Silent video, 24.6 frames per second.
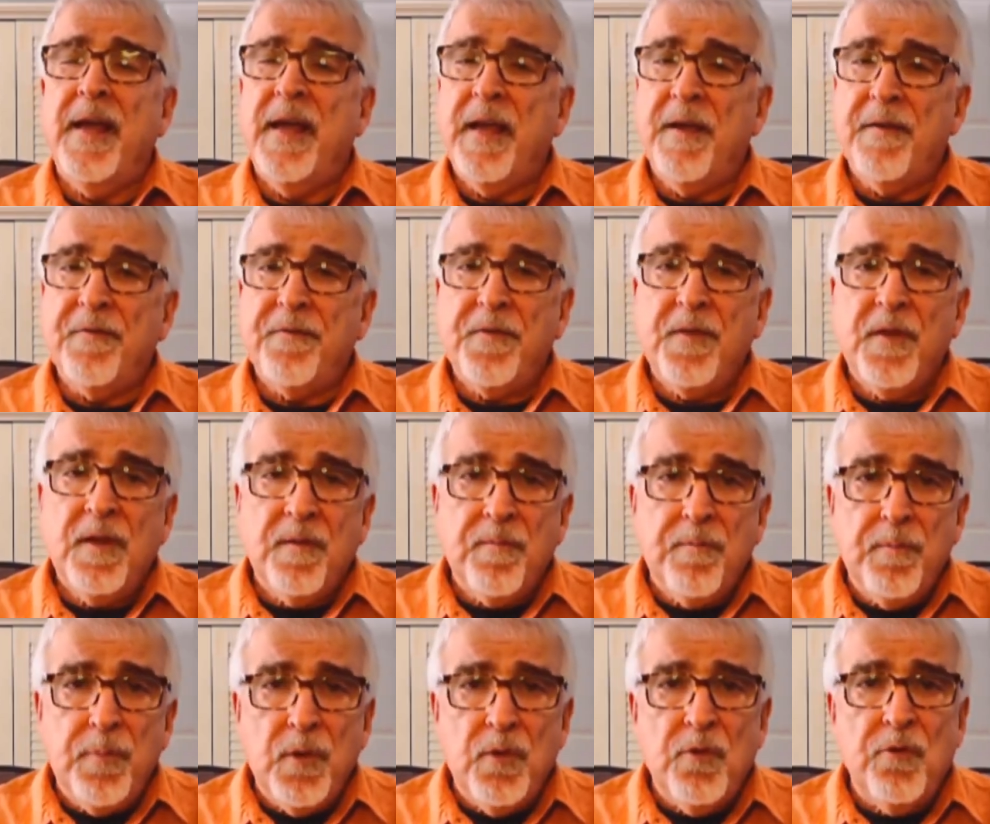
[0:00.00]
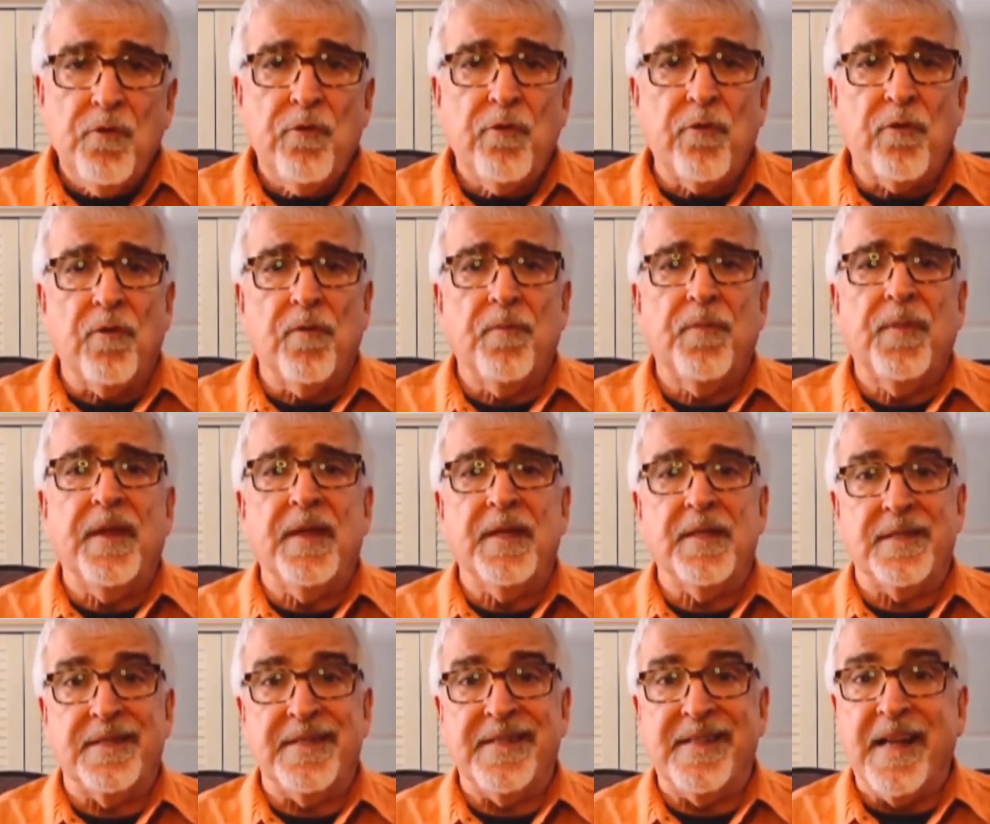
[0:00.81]
If the abuser
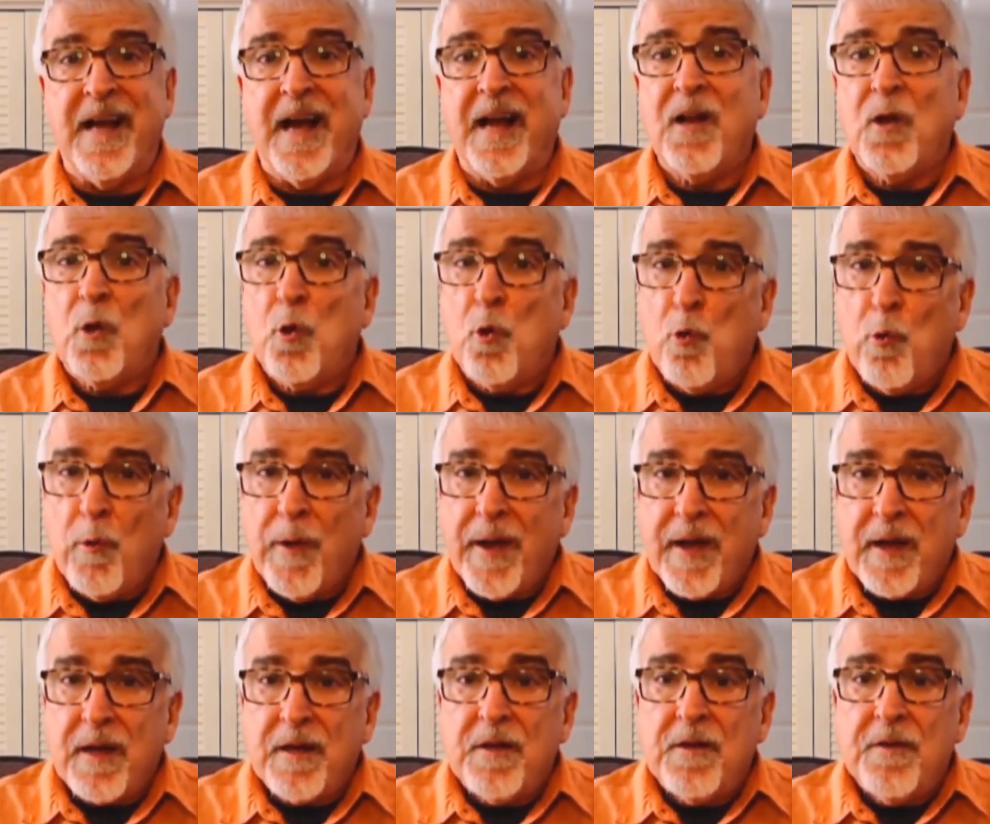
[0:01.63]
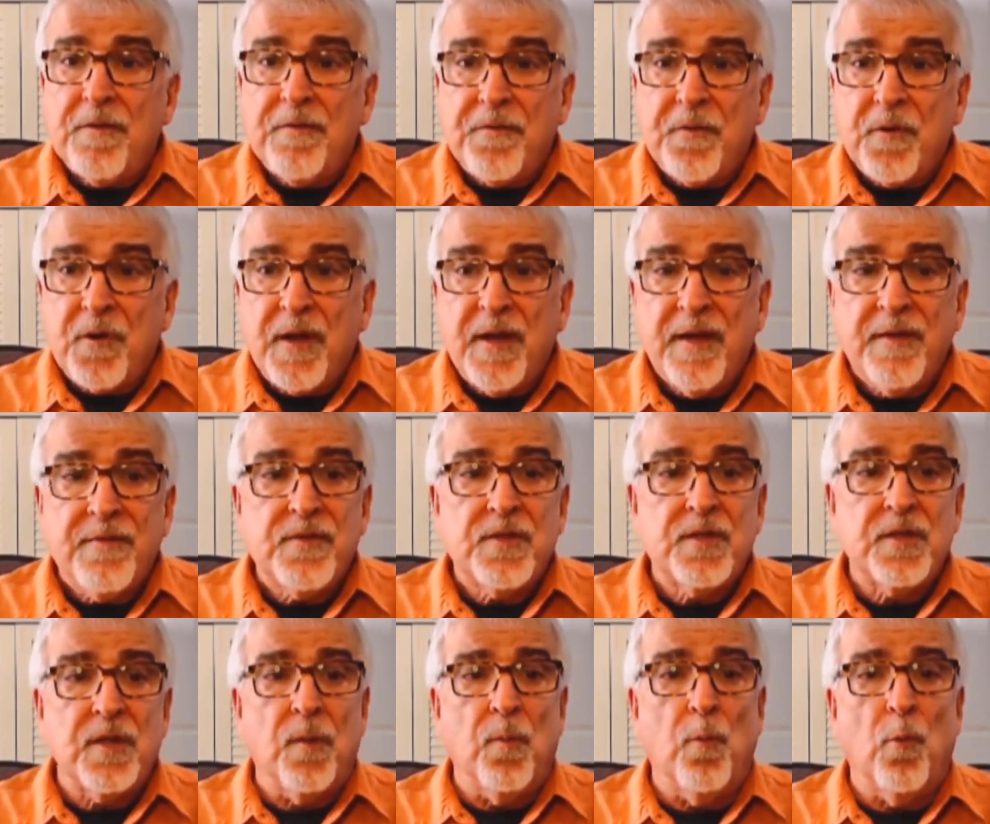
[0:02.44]
is not quick to forgive
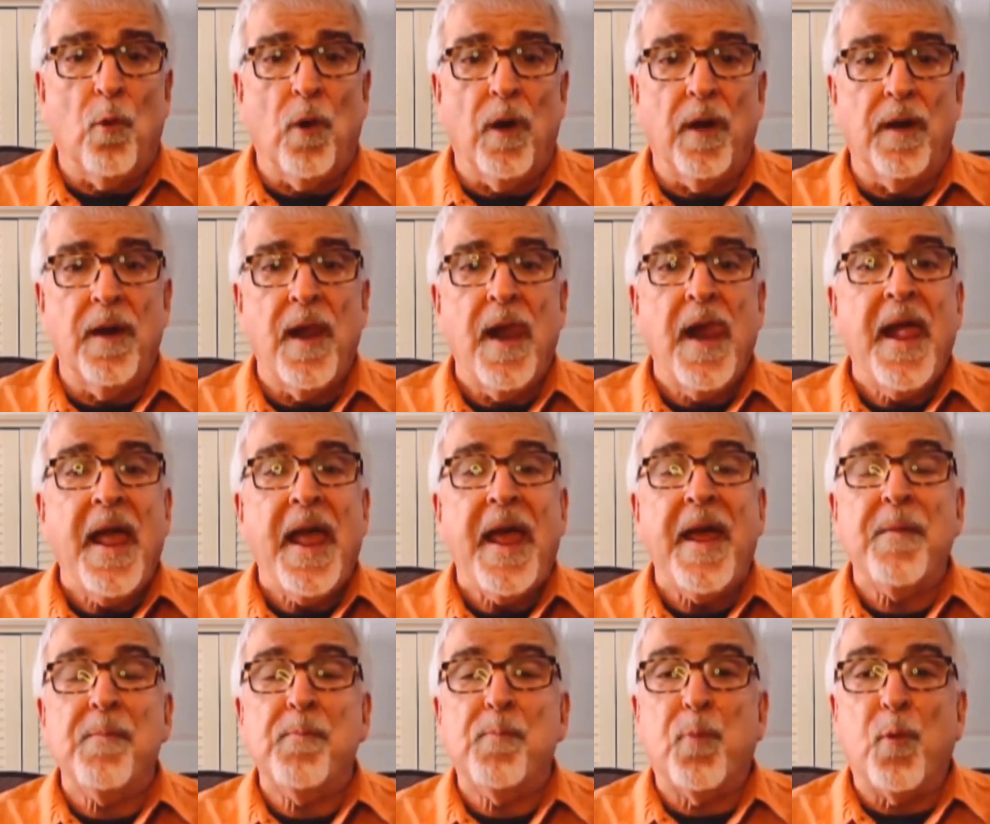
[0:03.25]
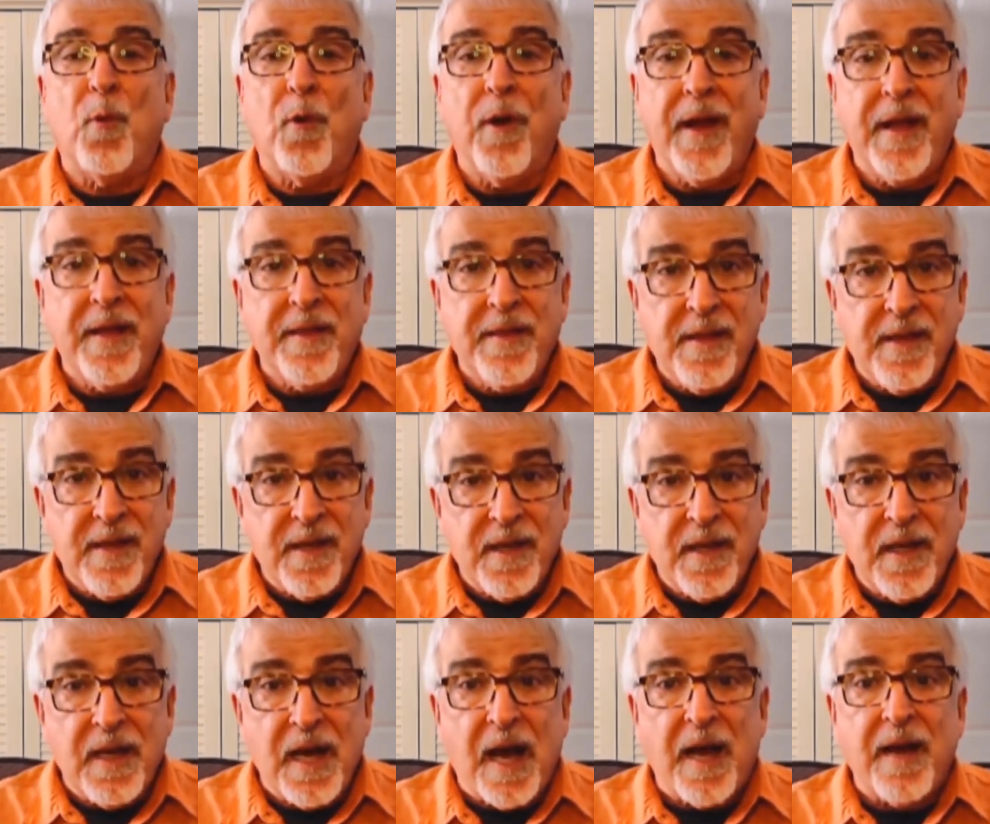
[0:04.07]
someone and break the
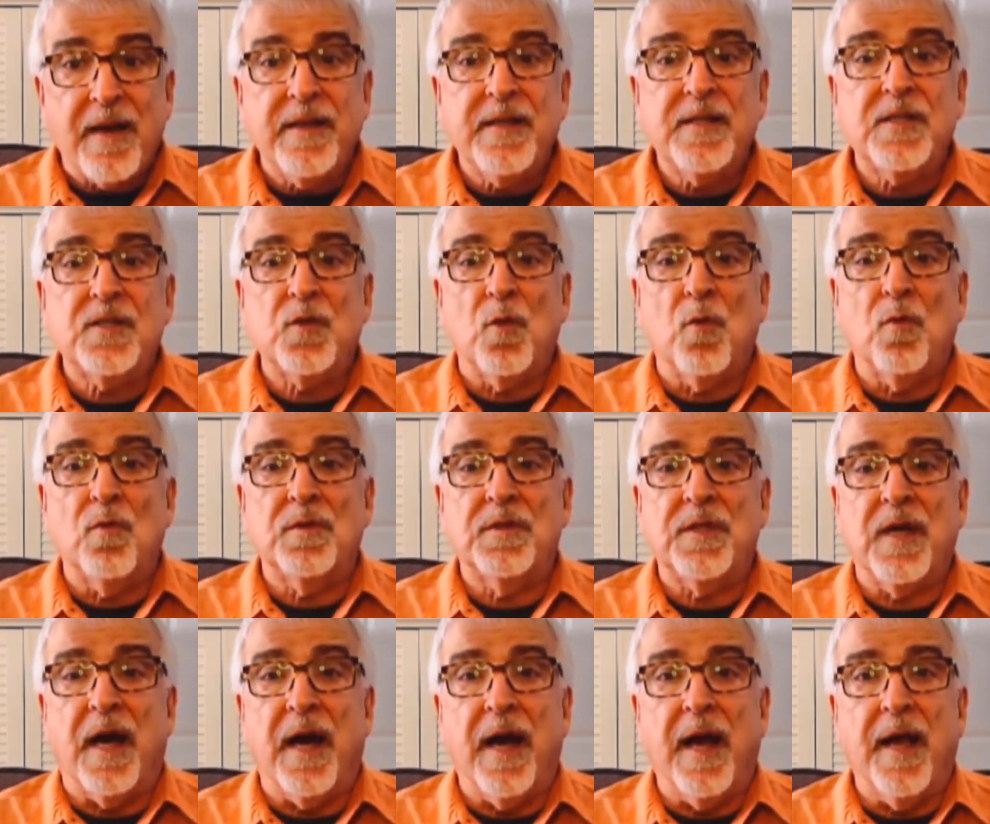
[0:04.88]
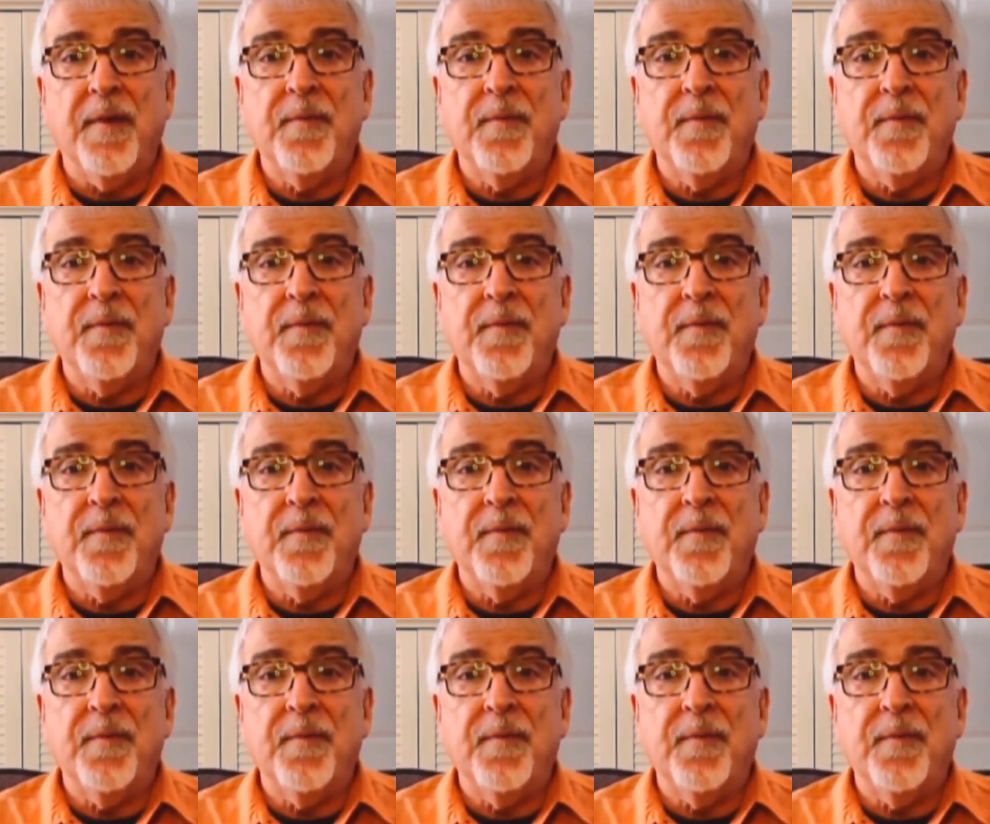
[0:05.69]
ungodly soul tie,